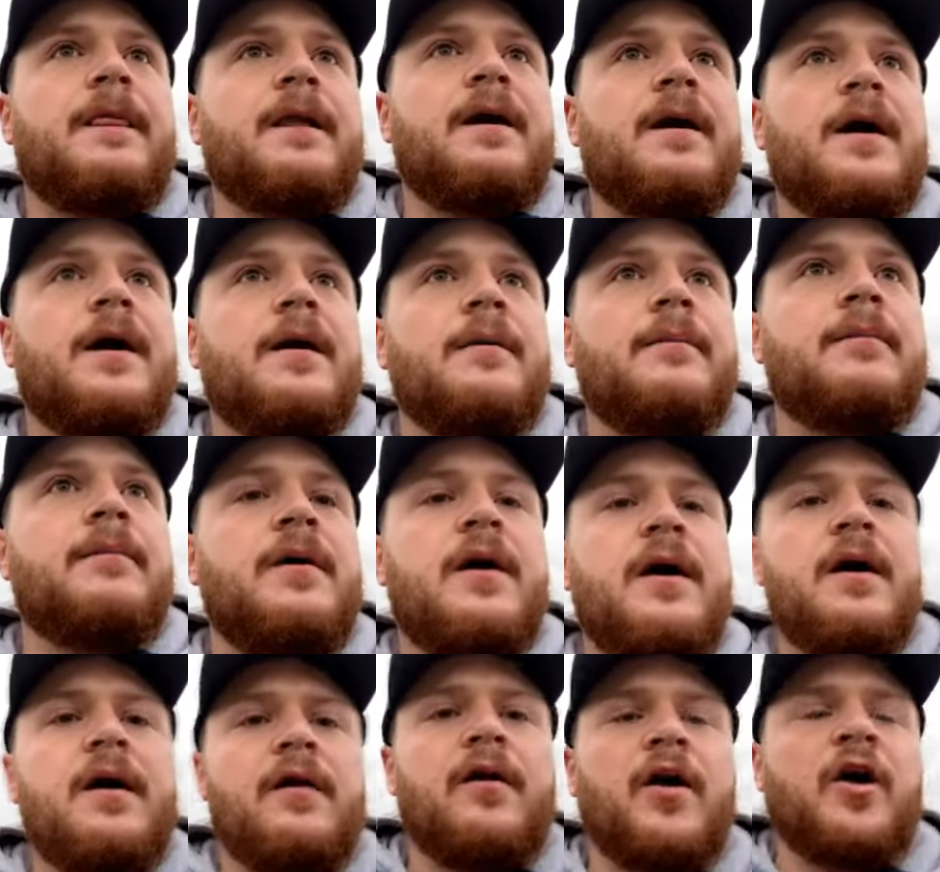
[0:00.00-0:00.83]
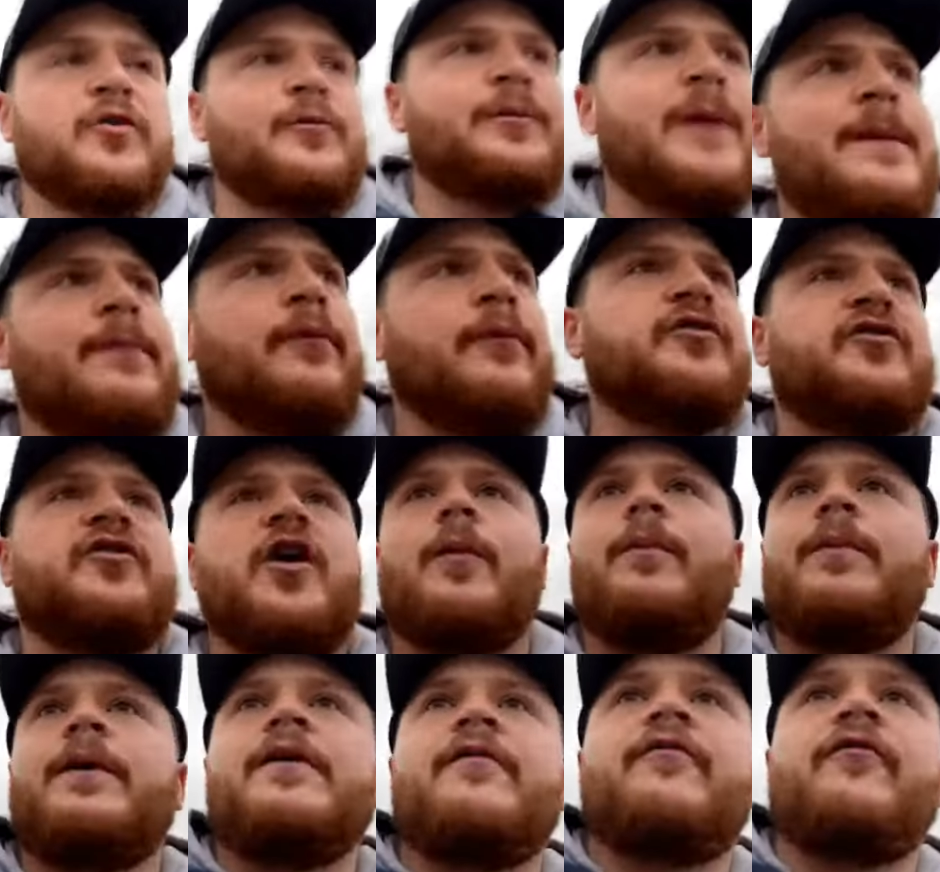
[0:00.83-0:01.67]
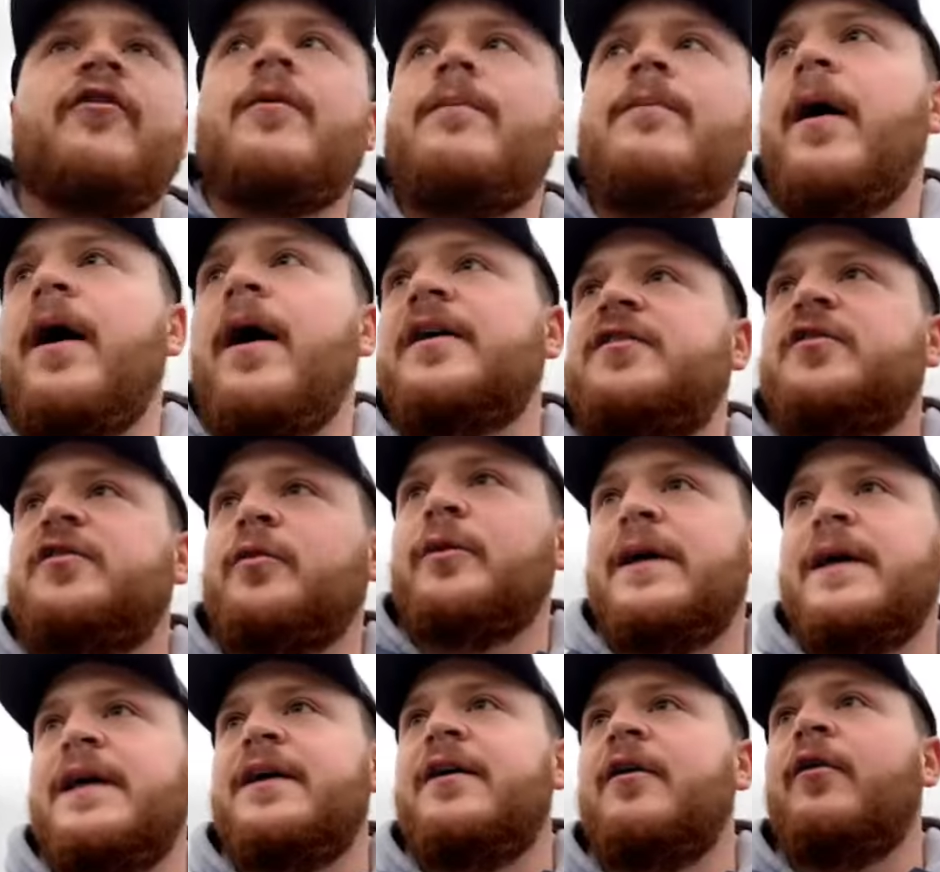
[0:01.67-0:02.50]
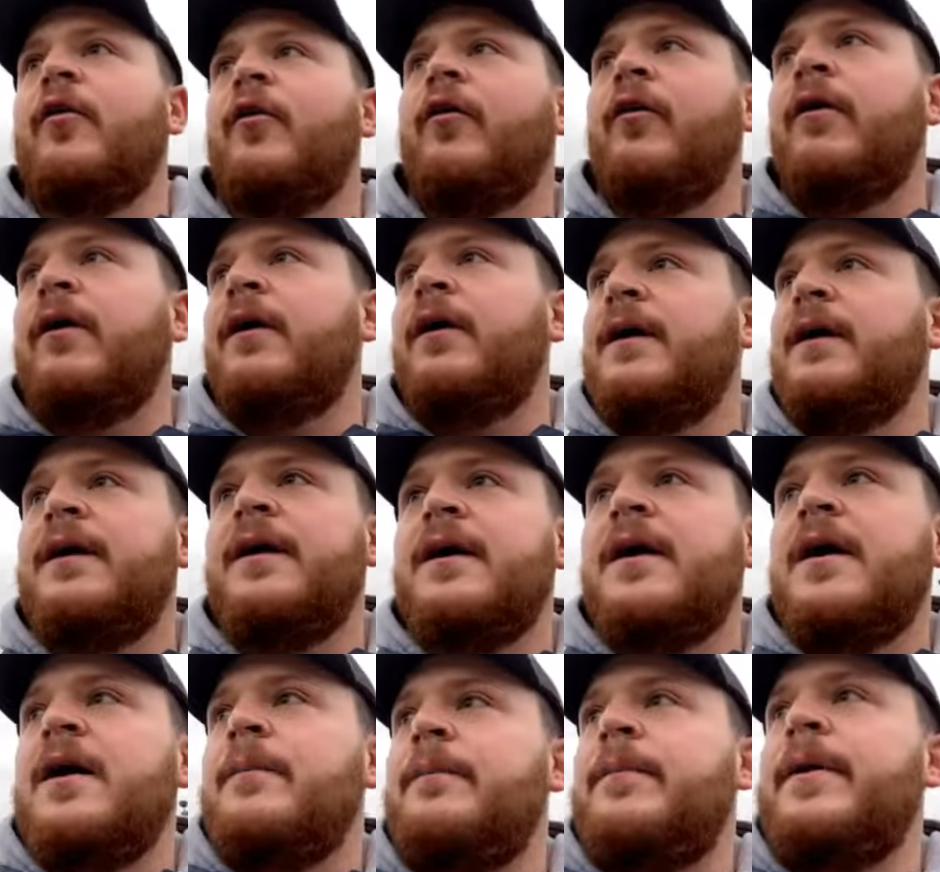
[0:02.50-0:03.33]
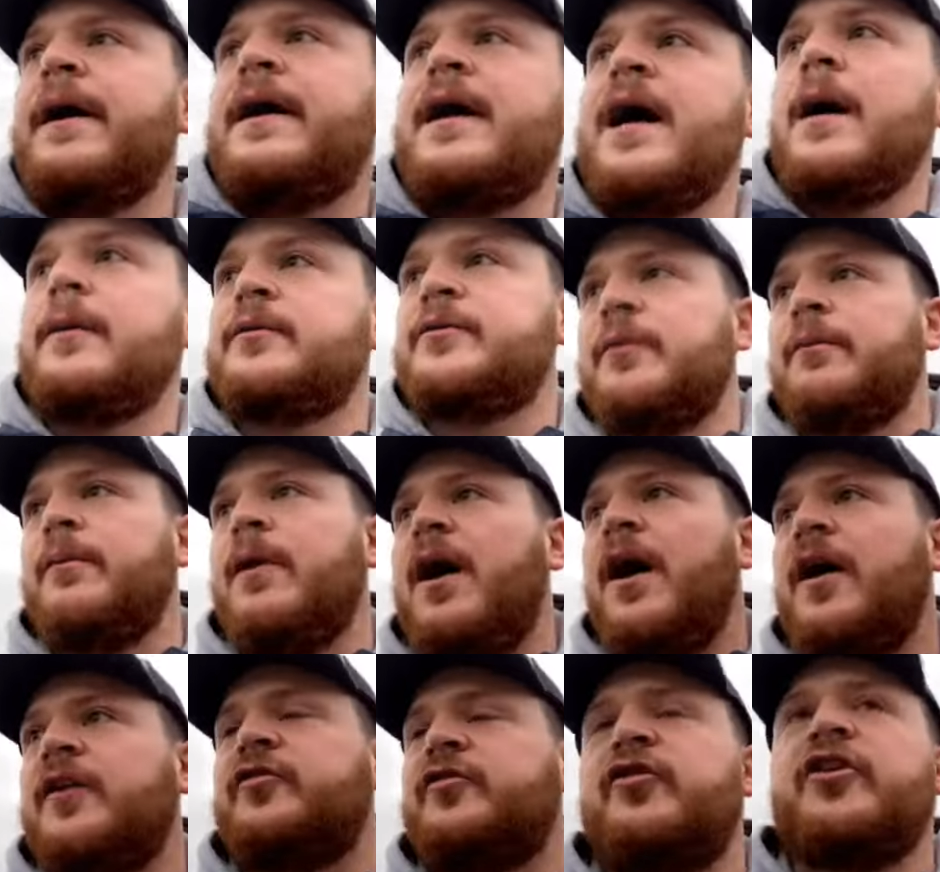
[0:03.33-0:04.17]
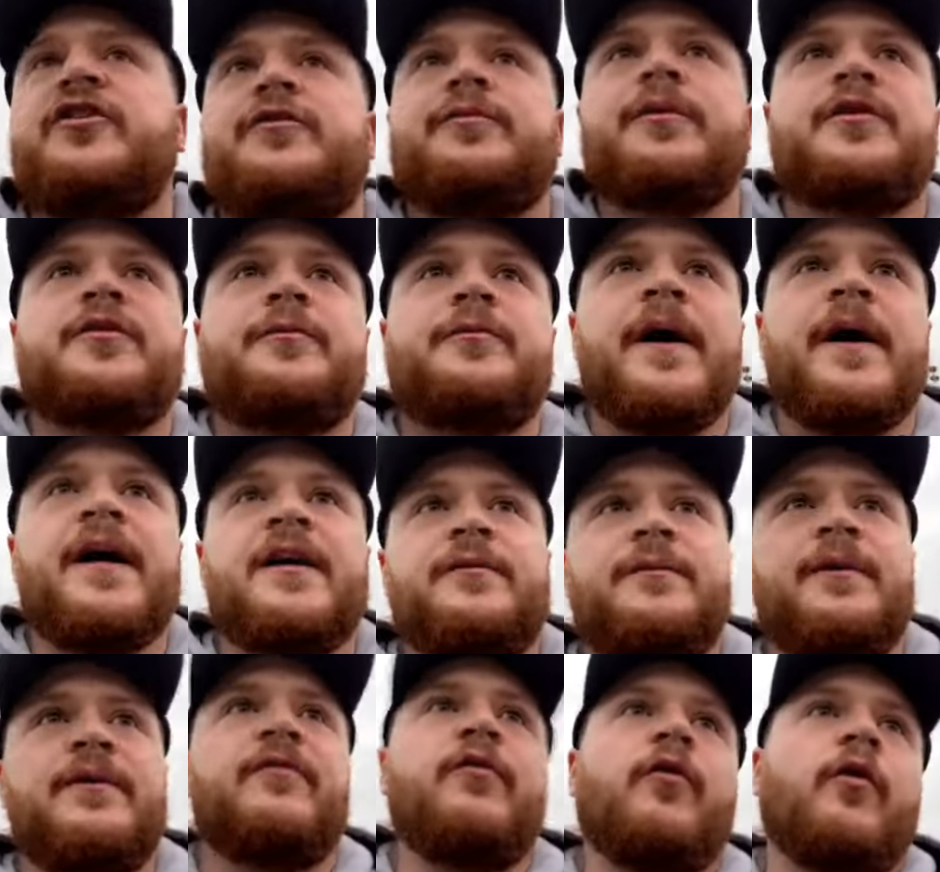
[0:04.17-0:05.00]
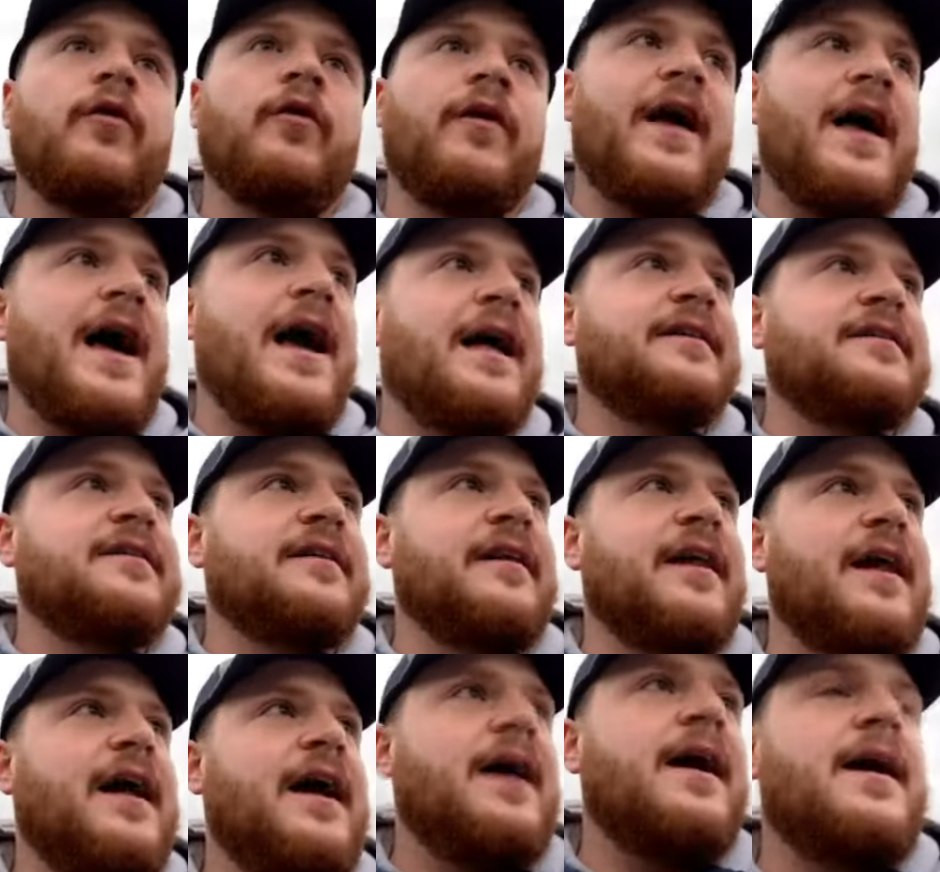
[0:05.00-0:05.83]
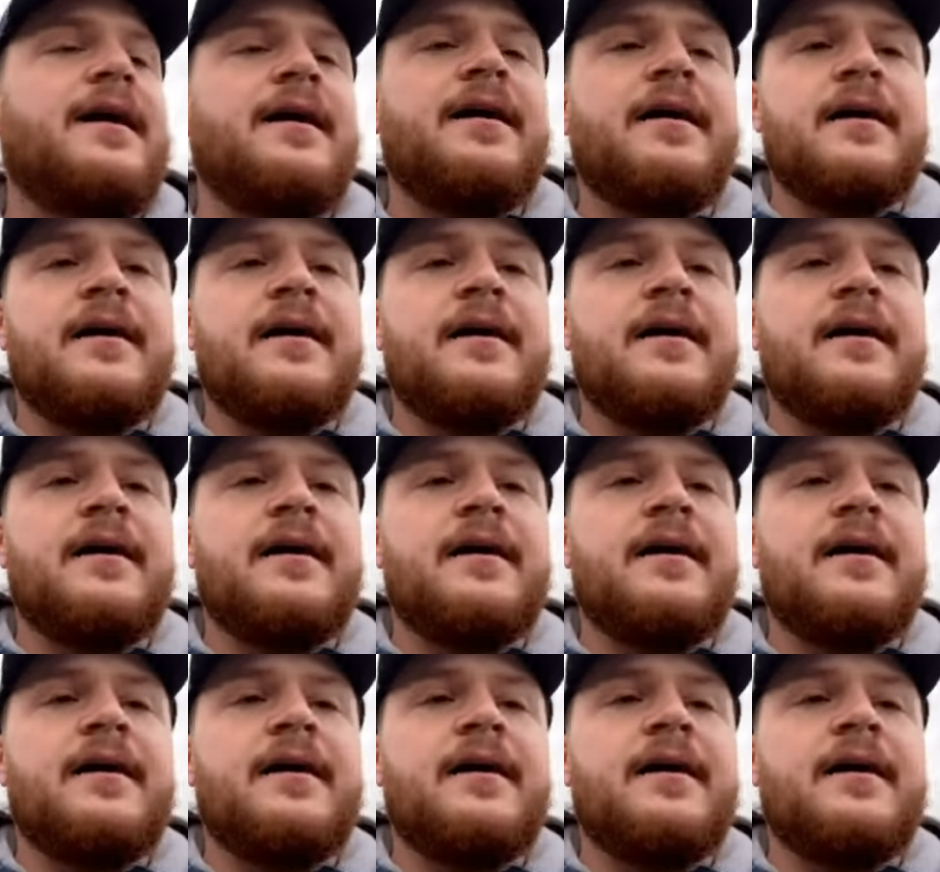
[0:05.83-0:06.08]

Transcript: Lots of people stopping for a bite to eat or pick up some last Christmas bits before they head to their